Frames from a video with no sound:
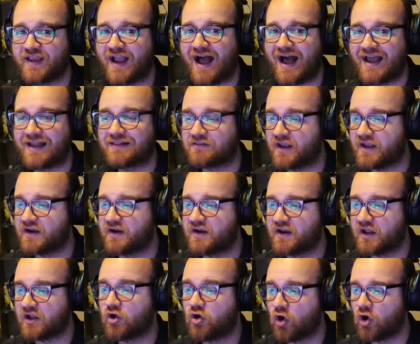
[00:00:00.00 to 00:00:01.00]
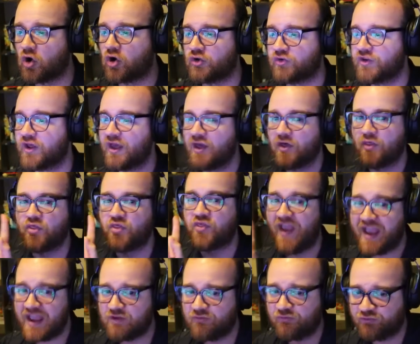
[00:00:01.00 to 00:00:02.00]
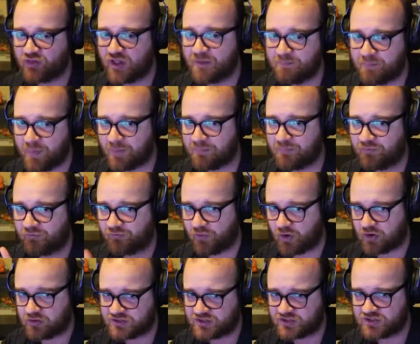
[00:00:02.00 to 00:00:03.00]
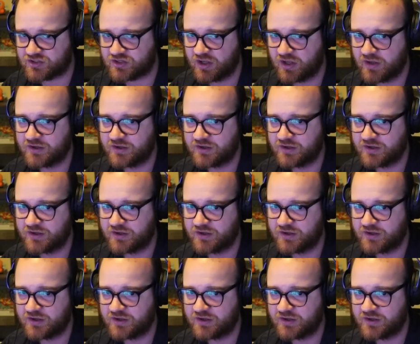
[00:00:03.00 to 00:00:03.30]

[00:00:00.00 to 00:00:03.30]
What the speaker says: highlighted in gold, they flip up first.